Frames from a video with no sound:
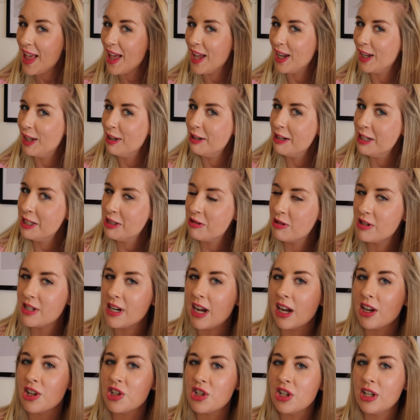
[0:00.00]
a good
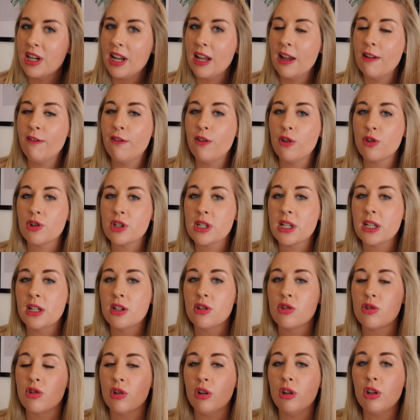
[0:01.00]
introduction if your skin
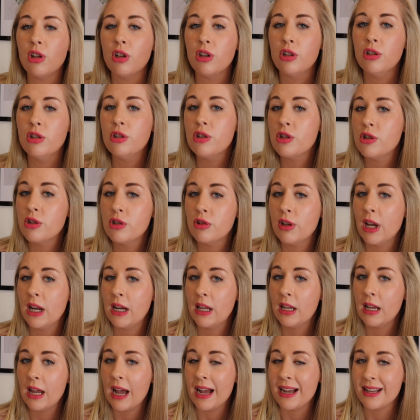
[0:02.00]
is not used to
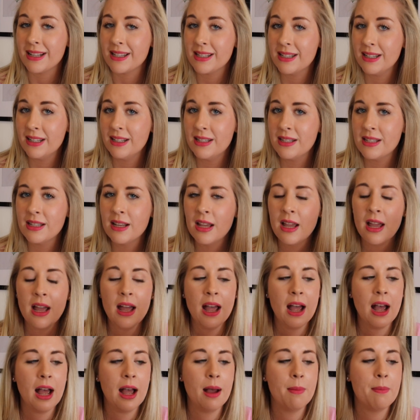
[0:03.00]
any acids.
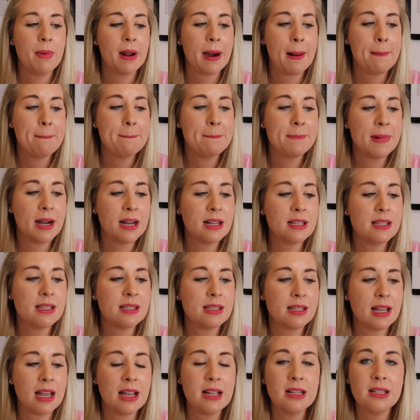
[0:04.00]
But I
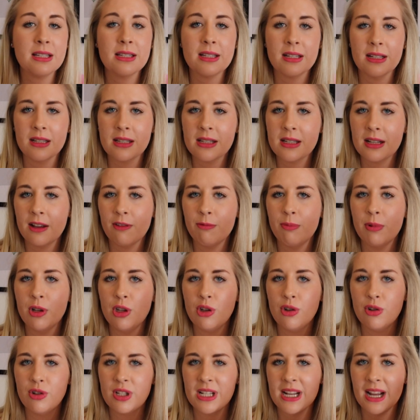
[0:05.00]
must say, since I've
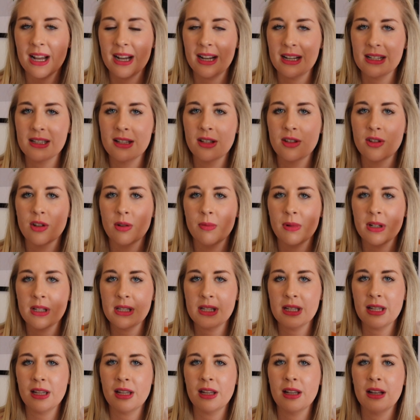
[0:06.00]
been using acids on my
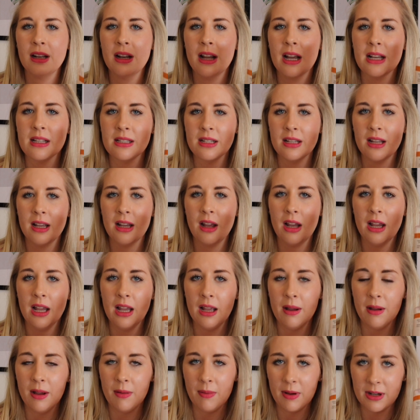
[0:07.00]
skin
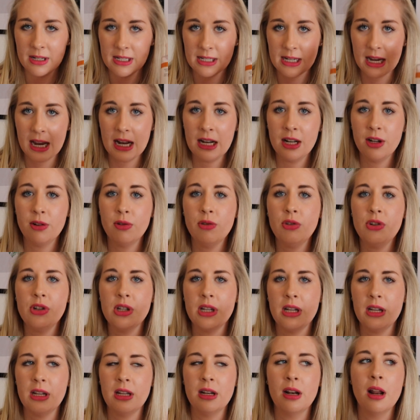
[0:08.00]
in my daily
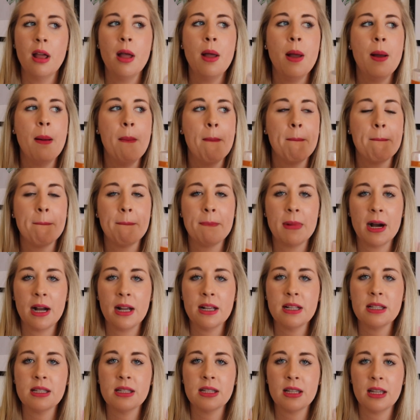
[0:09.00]
routine,
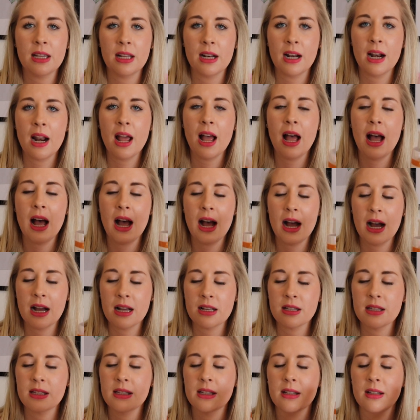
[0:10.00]
my skin
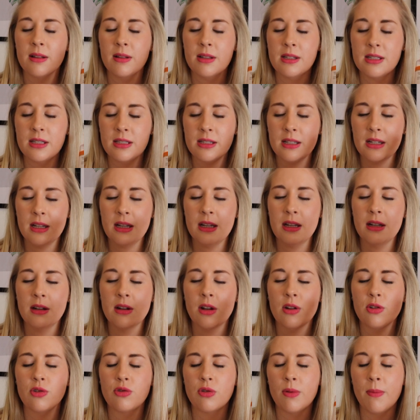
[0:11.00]
has
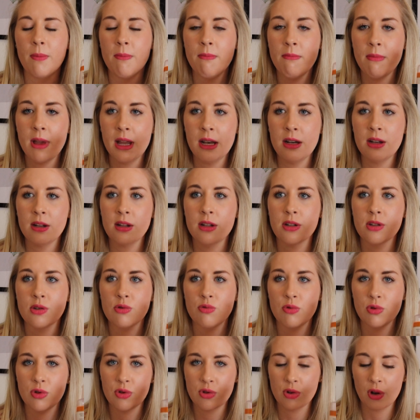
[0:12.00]
seen tremendous
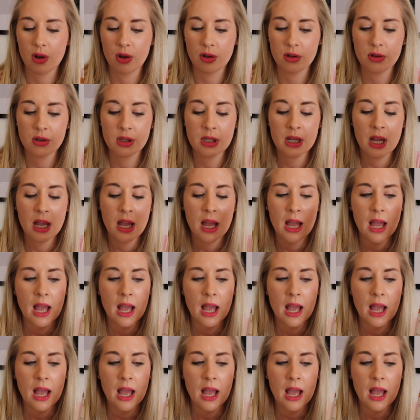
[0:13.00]
results.